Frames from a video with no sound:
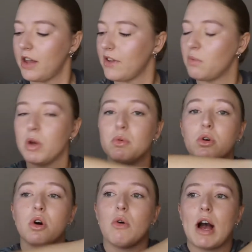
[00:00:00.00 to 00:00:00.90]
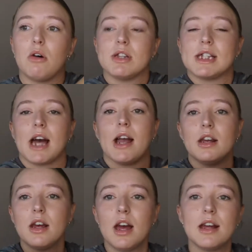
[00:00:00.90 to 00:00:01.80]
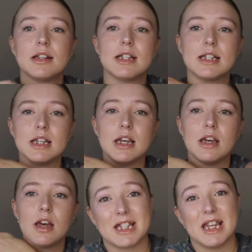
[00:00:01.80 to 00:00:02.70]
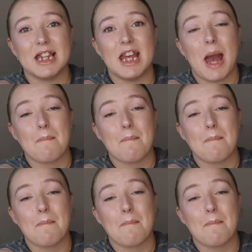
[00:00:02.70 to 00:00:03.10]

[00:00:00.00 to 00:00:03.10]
and then we will go outside to see the